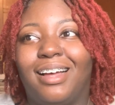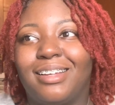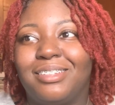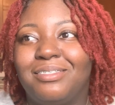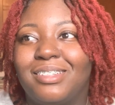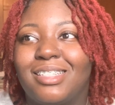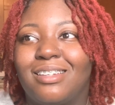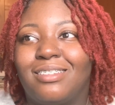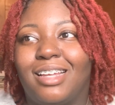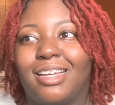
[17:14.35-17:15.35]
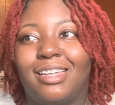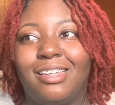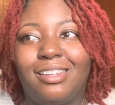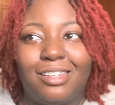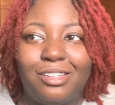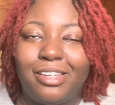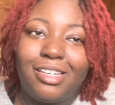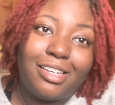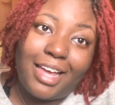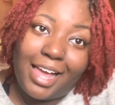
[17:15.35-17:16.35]
you could tell, like,
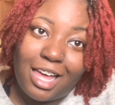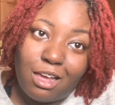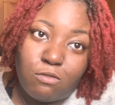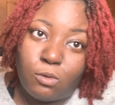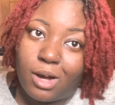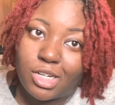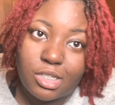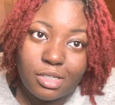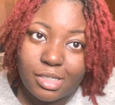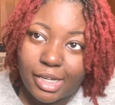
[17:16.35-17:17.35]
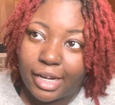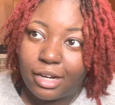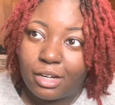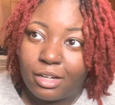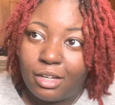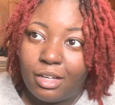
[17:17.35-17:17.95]
he half washed his hair,